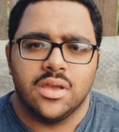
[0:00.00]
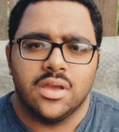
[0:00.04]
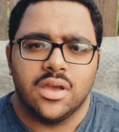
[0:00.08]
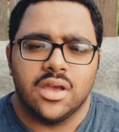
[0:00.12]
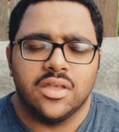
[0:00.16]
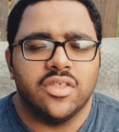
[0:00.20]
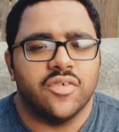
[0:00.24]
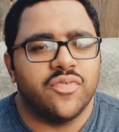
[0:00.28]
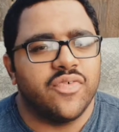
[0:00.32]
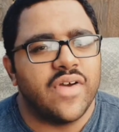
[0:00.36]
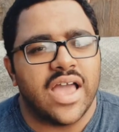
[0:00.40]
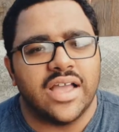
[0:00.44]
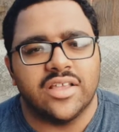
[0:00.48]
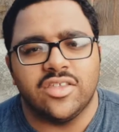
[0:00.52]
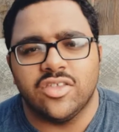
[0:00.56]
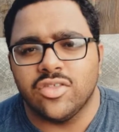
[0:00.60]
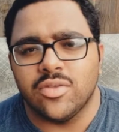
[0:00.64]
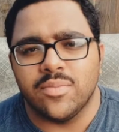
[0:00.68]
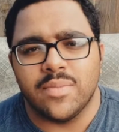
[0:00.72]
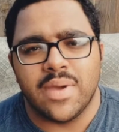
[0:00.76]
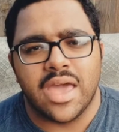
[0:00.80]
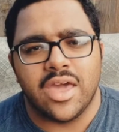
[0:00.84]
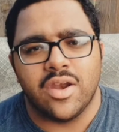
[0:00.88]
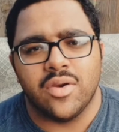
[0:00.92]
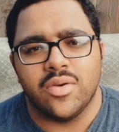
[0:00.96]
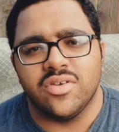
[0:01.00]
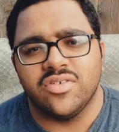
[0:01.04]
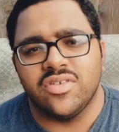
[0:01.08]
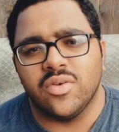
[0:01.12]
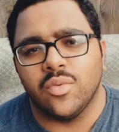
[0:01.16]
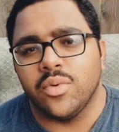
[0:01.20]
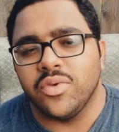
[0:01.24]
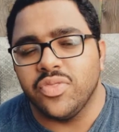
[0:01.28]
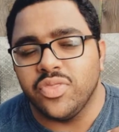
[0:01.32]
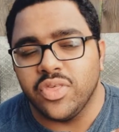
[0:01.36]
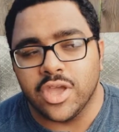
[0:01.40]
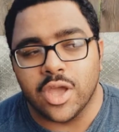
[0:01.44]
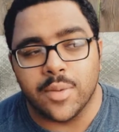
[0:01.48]
And the fact of the matter is, when
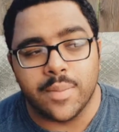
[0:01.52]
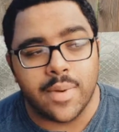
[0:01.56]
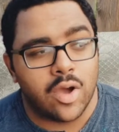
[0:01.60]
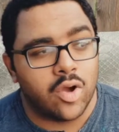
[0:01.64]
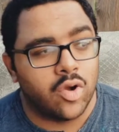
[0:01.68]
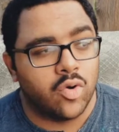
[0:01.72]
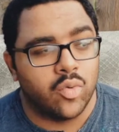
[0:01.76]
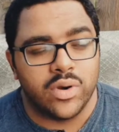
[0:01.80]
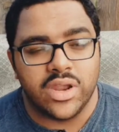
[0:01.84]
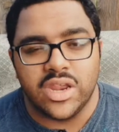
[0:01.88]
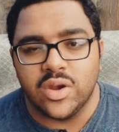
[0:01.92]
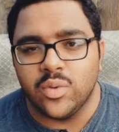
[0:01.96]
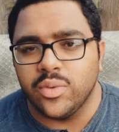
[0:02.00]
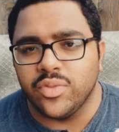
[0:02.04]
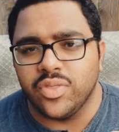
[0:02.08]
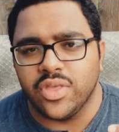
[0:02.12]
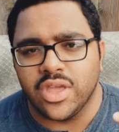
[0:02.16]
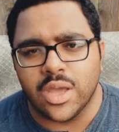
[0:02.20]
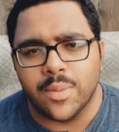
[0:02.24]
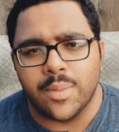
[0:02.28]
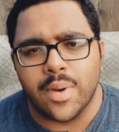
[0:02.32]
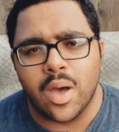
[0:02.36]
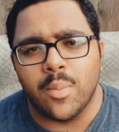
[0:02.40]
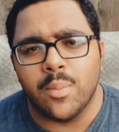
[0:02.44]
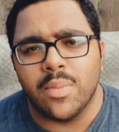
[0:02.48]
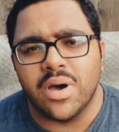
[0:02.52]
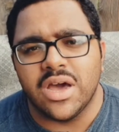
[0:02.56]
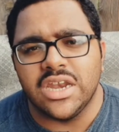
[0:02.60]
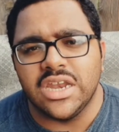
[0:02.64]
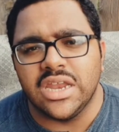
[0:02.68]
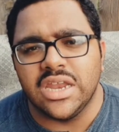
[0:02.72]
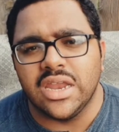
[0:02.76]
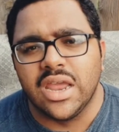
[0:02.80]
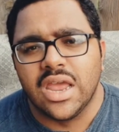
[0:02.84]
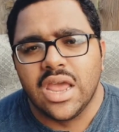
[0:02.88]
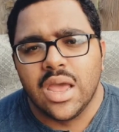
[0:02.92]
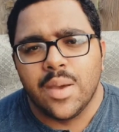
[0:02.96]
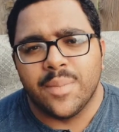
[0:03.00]
we think about greed, we think about
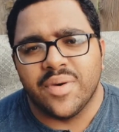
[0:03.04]
money,